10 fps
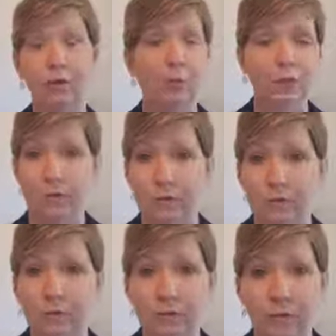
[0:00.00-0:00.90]
don't want to
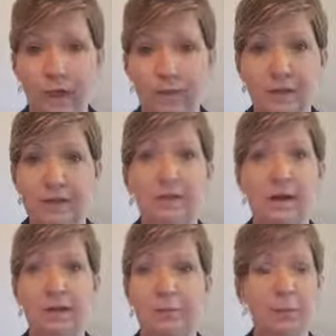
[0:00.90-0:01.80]
live like this.
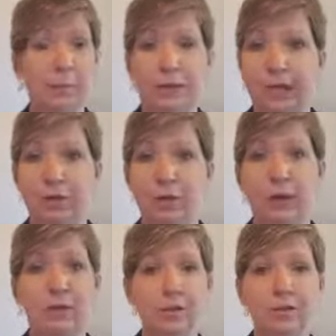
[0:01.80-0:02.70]
I don't want to be
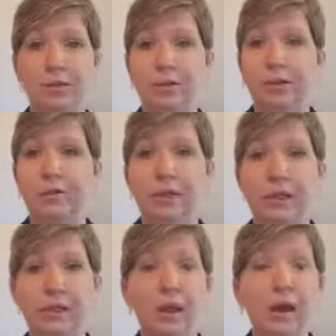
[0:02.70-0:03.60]
angry. I don't want to
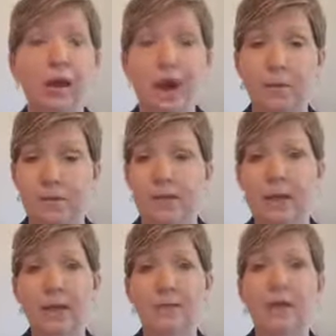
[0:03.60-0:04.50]
be
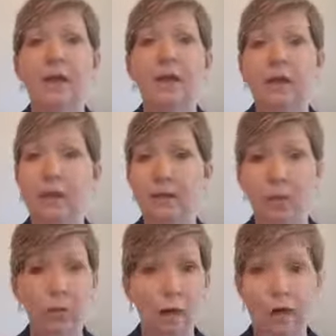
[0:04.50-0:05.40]
upset.
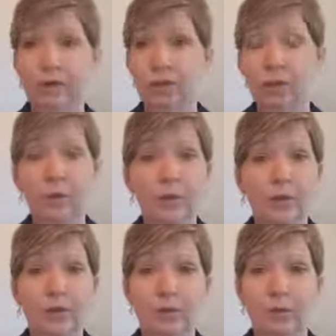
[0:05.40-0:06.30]
I don't
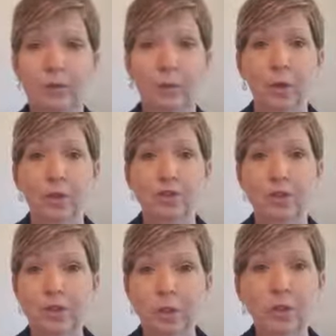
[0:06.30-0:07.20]
want to
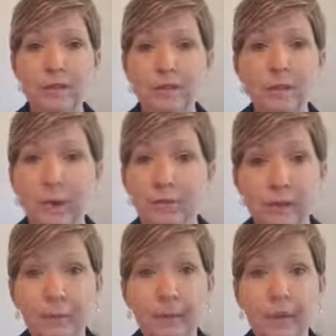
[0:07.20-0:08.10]
do this to my
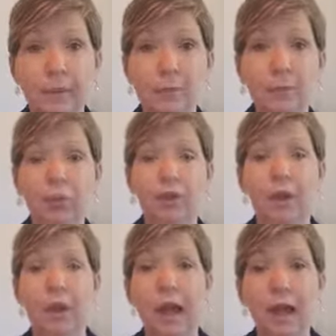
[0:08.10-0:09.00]
family anymore,
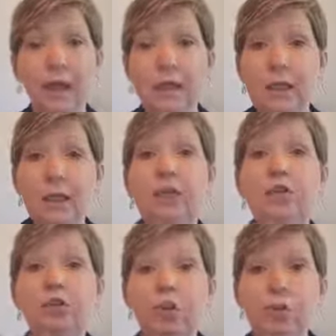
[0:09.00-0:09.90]
and I
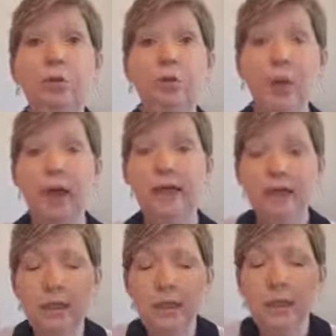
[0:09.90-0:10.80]
need you. I
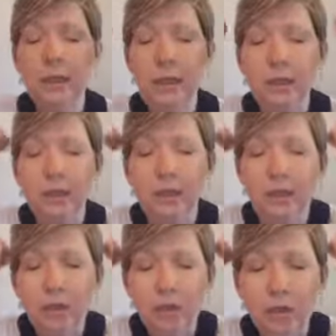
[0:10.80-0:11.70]

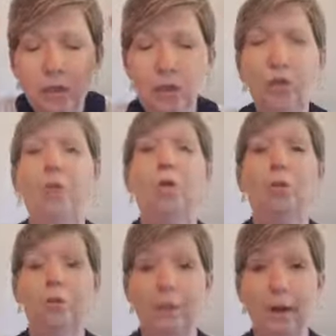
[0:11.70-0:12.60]
need
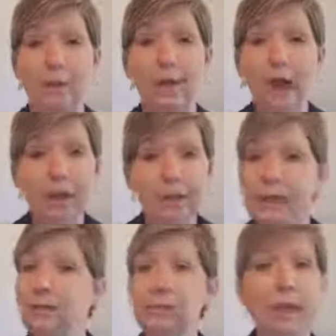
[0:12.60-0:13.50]
you. I mean, I
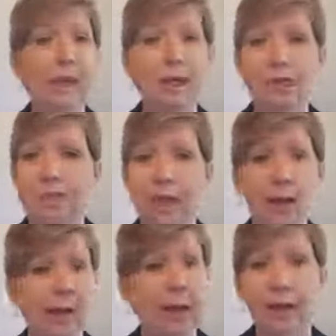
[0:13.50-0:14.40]
need medication.
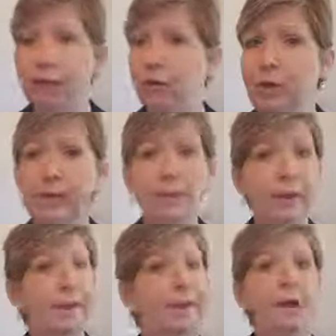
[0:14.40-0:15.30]
I agree
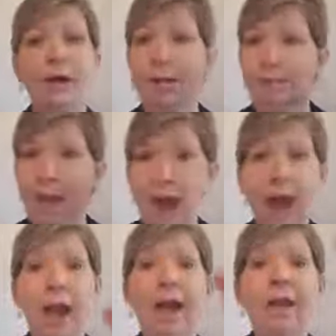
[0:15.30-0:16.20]
completely, but
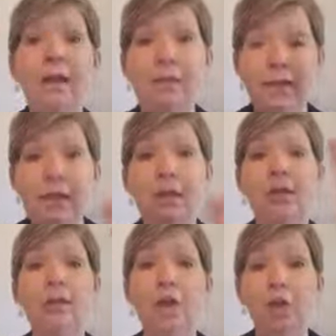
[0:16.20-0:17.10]
I
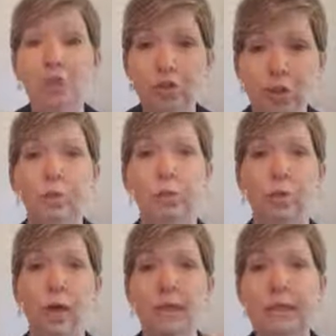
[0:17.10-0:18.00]
need you.
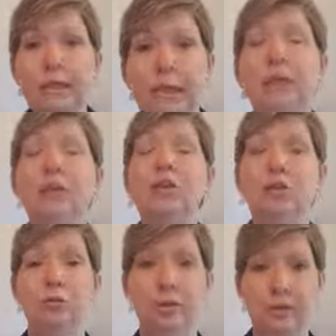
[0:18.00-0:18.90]
I need
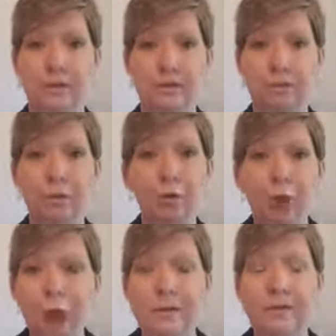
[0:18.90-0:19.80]
you in this
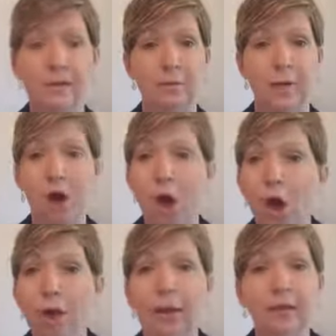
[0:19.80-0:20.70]
closet in my
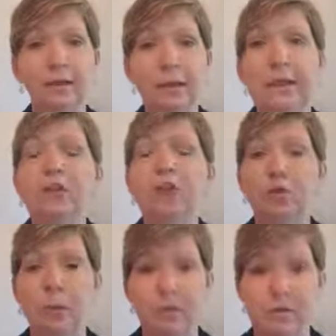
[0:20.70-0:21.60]
heart. I need
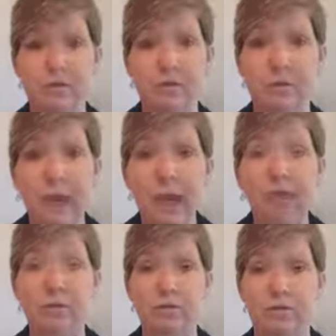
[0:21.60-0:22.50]
you in this
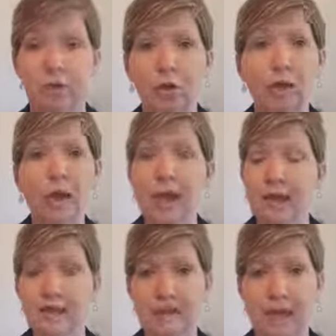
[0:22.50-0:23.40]
pain, in this hurt,
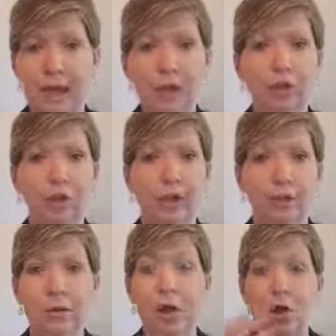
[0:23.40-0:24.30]
in this anger,
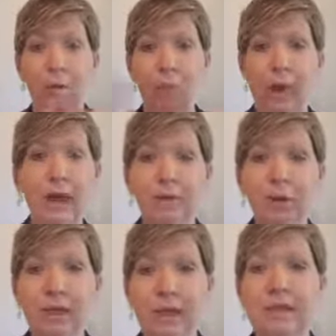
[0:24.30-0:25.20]
in
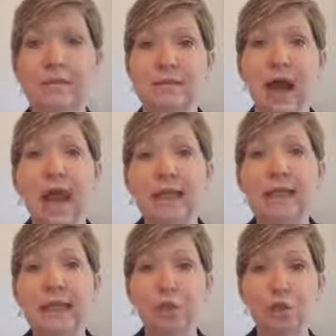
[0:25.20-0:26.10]
whatever it is. I
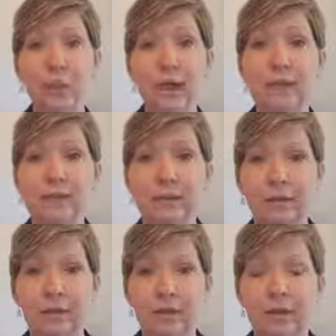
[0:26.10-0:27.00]
need you in it.
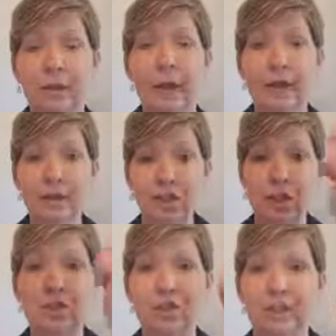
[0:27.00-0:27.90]
And he
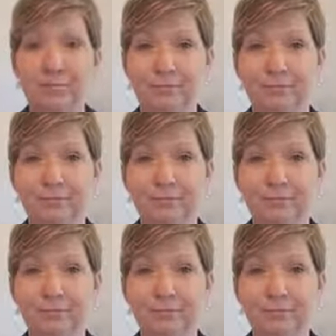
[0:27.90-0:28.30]
changed it.